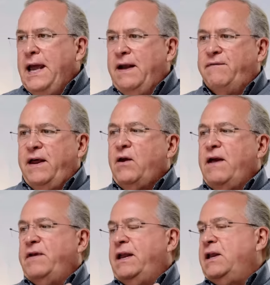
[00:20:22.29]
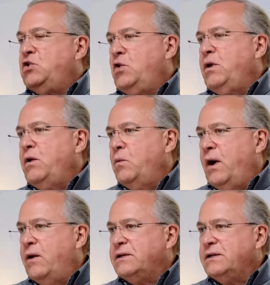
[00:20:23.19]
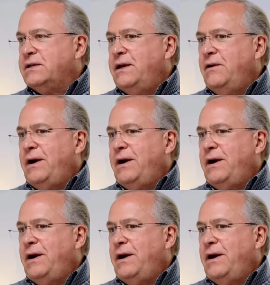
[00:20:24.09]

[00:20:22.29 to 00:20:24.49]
And if they don't have that internal awareness, I say, You know,